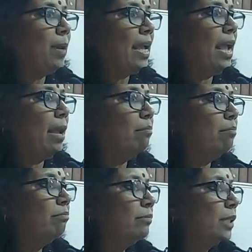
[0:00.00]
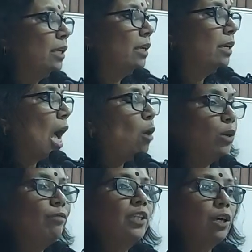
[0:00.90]
became
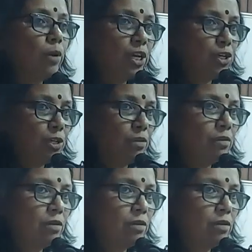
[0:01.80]
out of circulation,